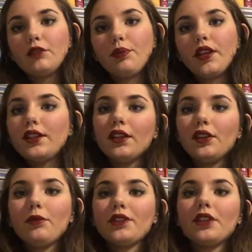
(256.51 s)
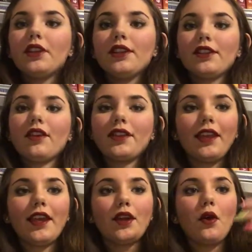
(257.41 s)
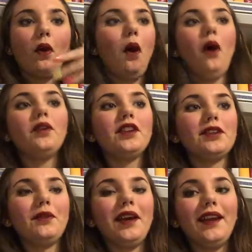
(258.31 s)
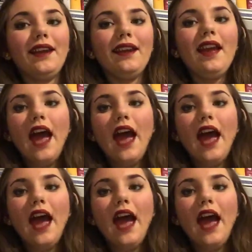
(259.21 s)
but it didn't do much good because, like, they had to go all this way